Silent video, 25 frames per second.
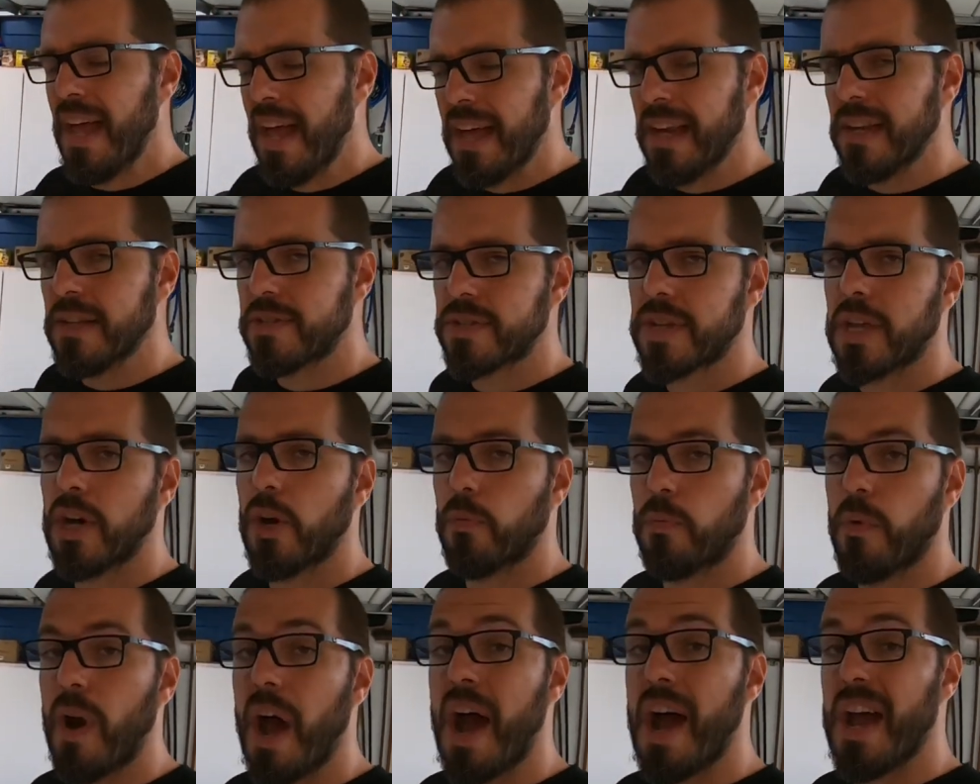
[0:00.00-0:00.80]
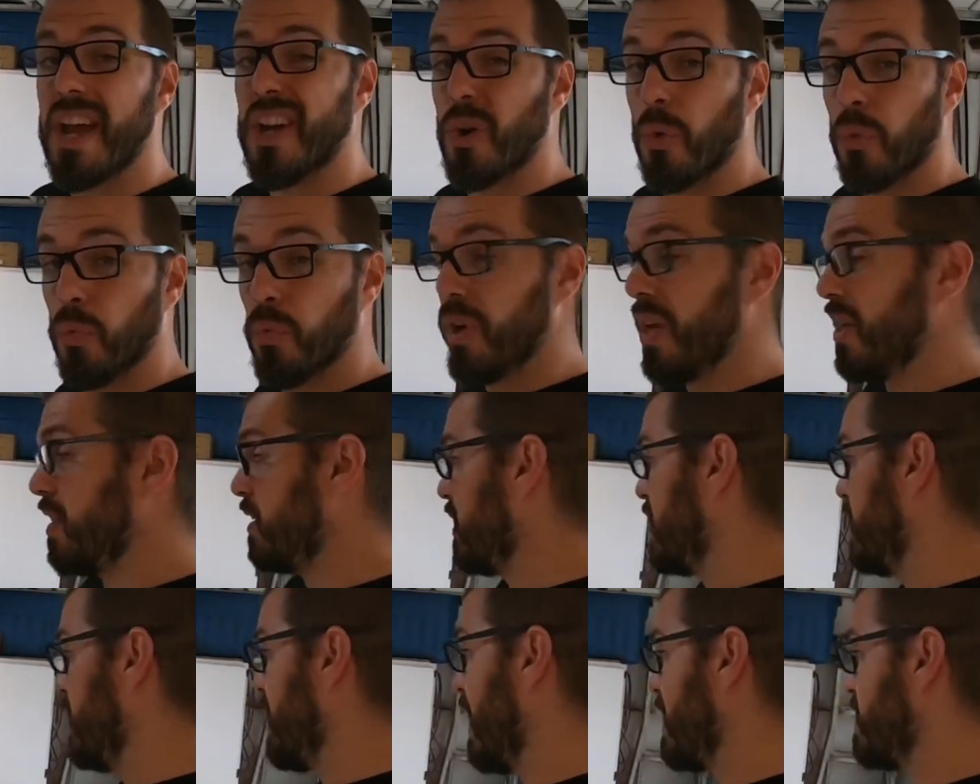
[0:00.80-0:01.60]
And it's gonna ride
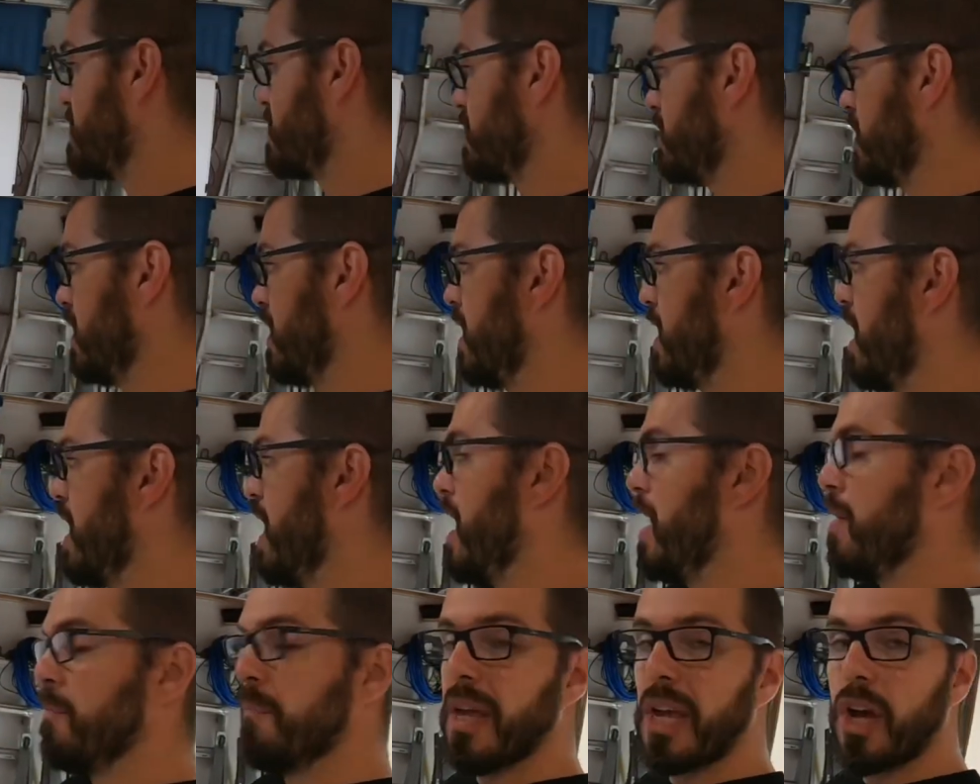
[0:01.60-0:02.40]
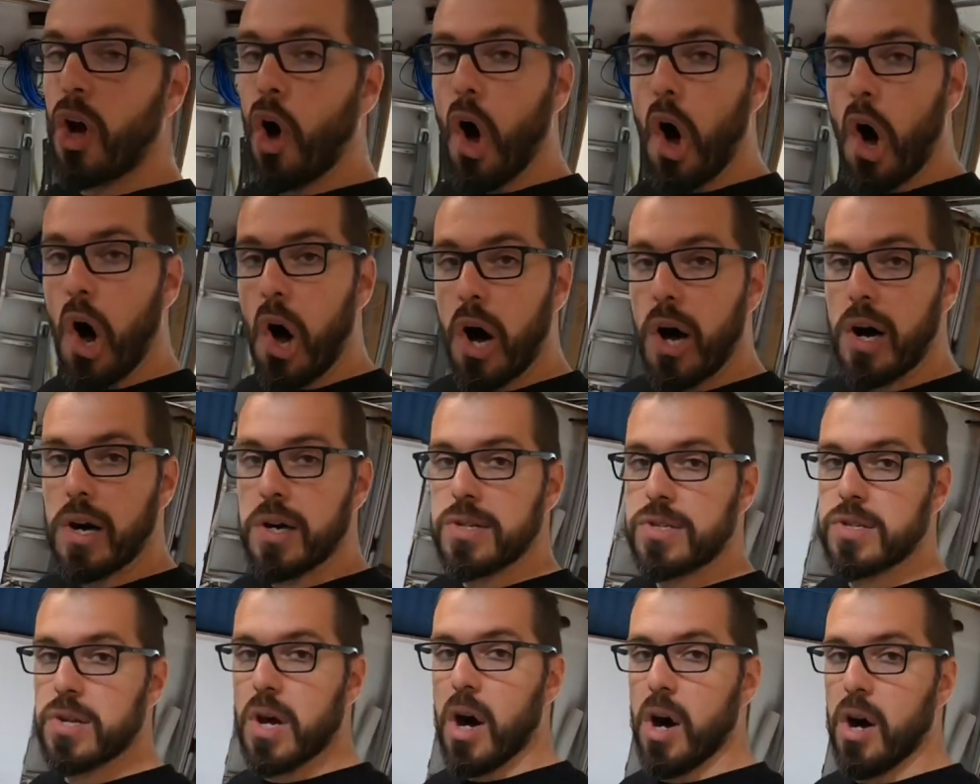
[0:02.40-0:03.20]
really nicely
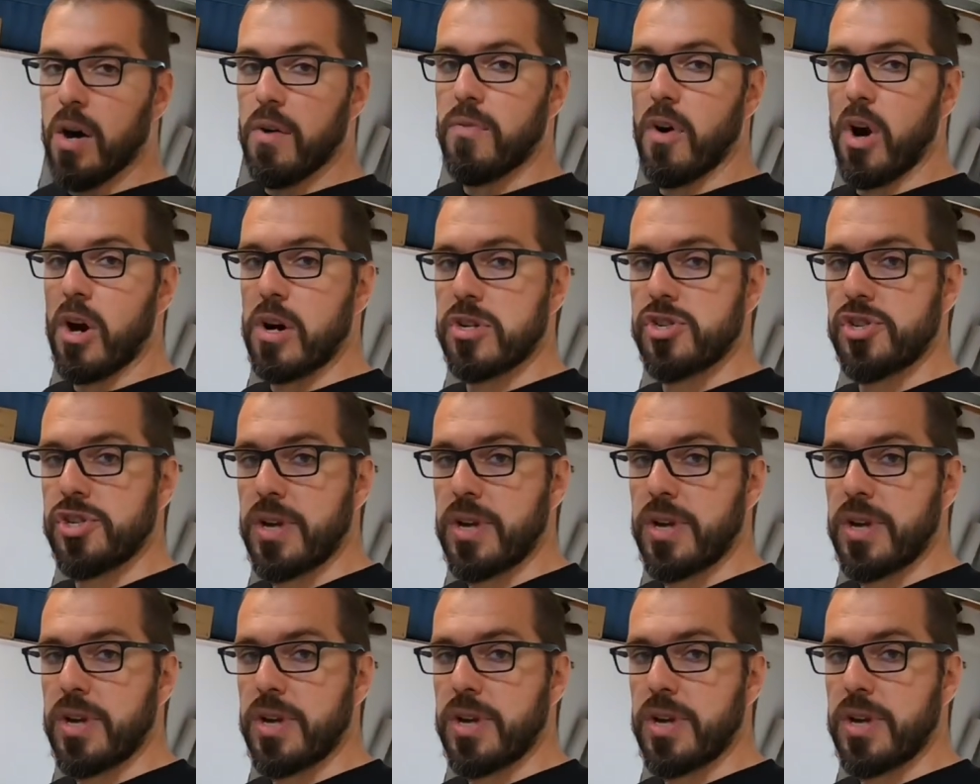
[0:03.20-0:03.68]
because of our